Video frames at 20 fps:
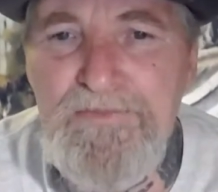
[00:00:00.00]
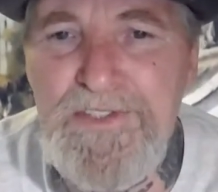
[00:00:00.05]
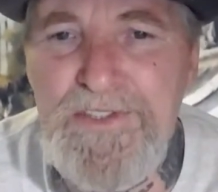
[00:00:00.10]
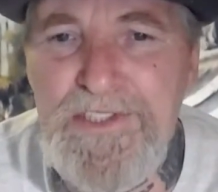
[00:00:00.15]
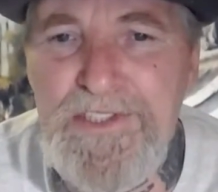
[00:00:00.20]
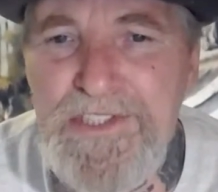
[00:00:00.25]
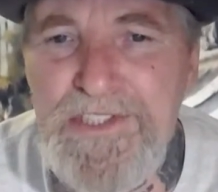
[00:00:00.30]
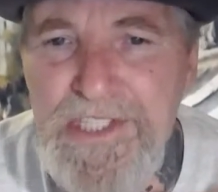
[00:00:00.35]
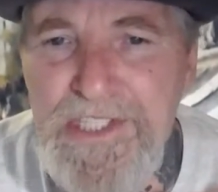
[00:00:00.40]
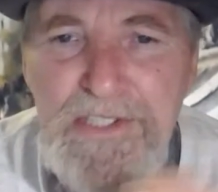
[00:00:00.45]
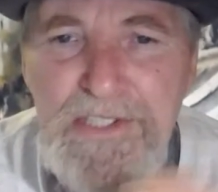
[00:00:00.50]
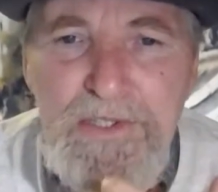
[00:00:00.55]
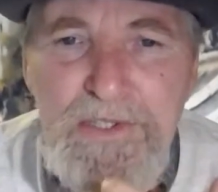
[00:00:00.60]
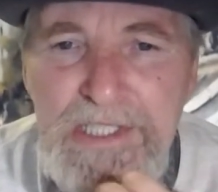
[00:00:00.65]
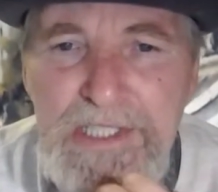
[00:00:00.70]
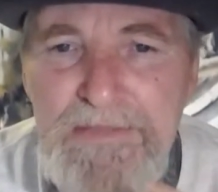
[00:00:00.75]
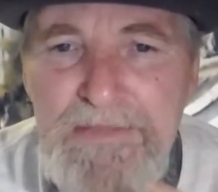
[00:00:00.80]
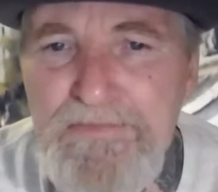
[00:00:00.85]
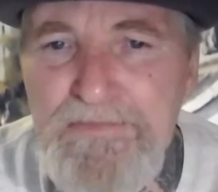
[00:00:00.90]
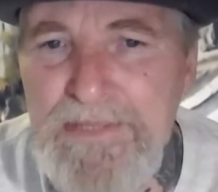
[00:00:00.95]
steel
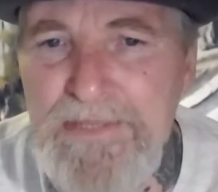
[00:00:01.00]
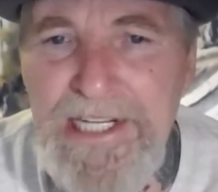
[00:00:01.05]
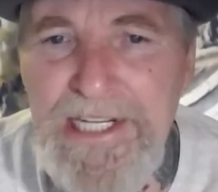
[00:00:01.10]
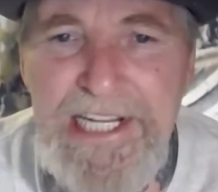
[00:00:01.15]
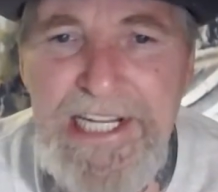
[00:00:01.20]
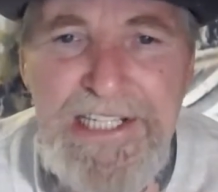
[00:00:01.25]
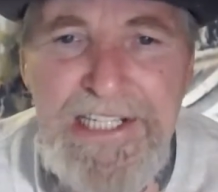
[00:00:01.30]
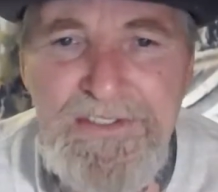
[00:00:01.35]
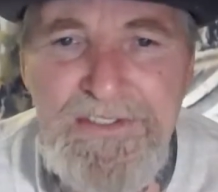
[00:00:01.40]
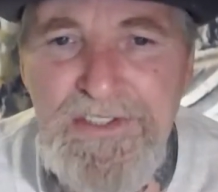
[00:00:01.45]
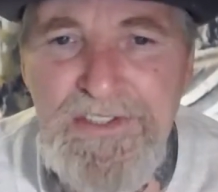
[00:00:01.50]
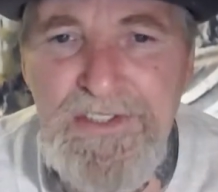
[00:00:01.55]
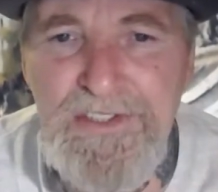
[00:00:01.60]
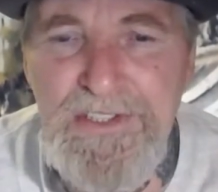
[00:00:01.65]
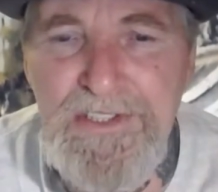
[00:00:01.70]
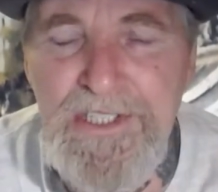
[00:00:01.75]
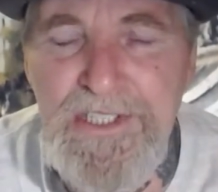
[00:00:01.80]
implants